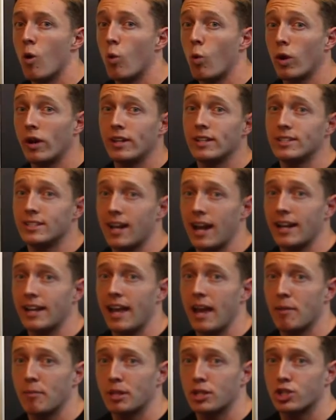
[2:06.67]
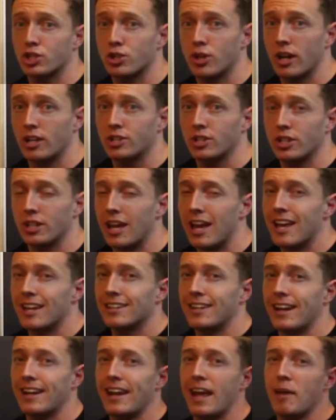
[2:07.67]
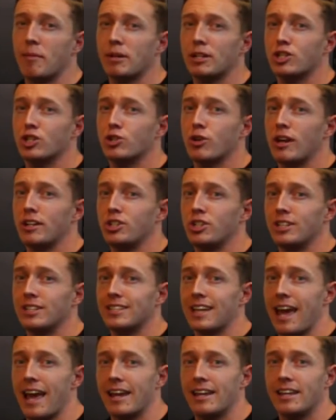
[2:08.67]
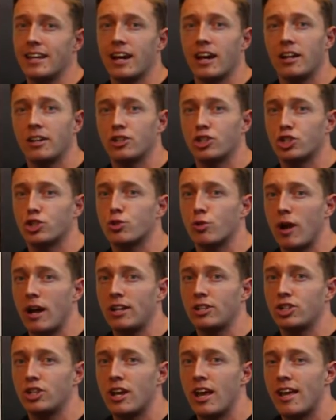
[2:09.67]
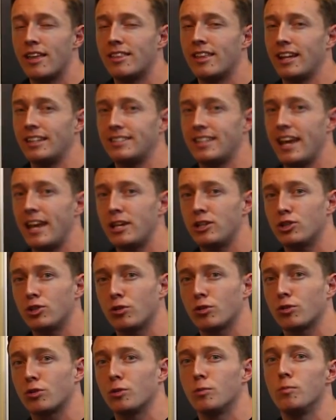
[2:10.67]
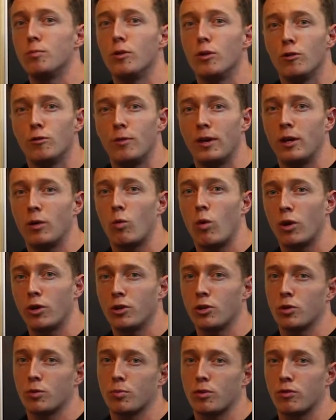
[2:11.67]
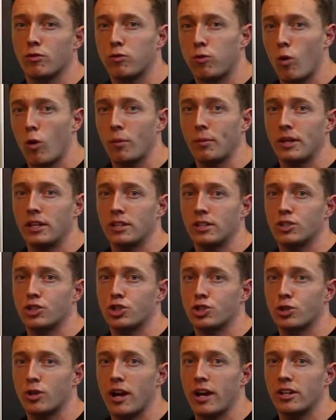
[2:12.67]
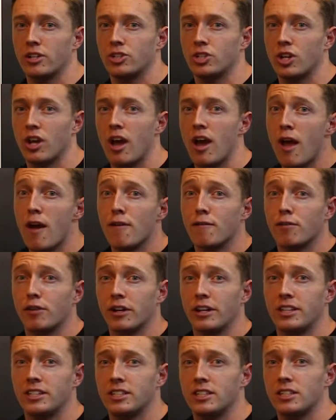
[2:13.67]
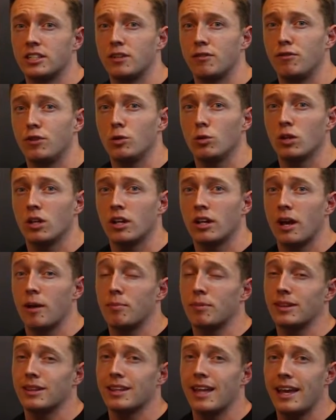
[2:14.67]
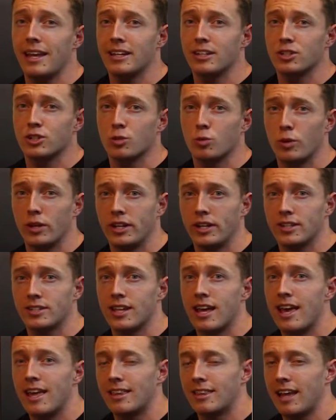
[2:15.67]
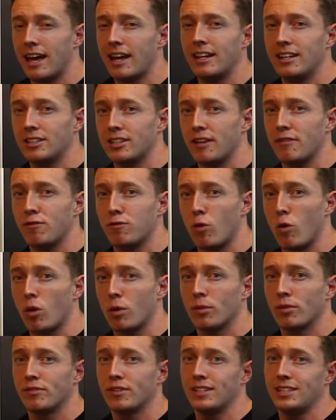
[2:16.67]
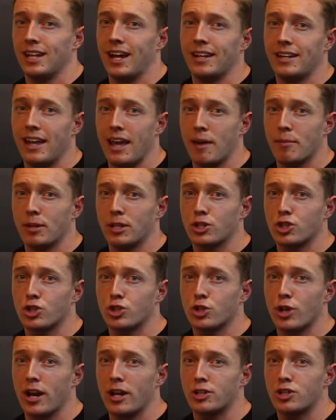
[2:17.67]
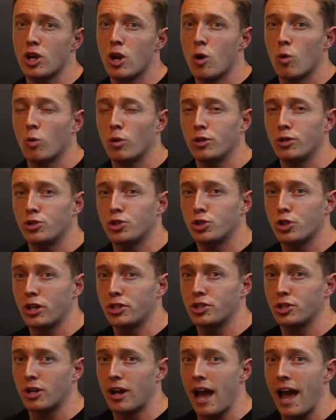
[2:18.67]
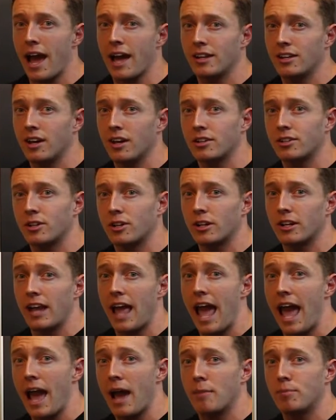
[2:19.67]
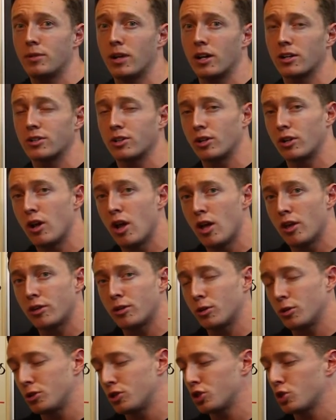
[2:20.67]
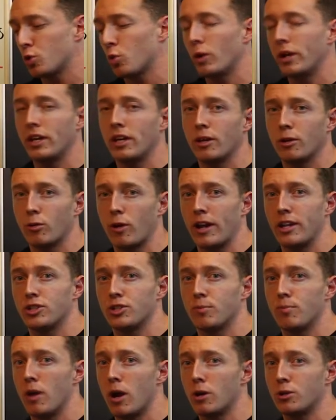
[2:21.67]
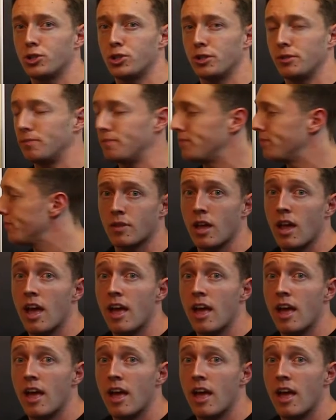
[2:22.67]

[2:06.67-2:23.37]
What is dynamic stretching? Dynamic stretching is any kind of stretch that takes you through movement while you're performing the stretch. For instance, if you look up leg swings, that is a form of a dynamic stretch where you stretch your adductor and abductor through a swinging range of motion.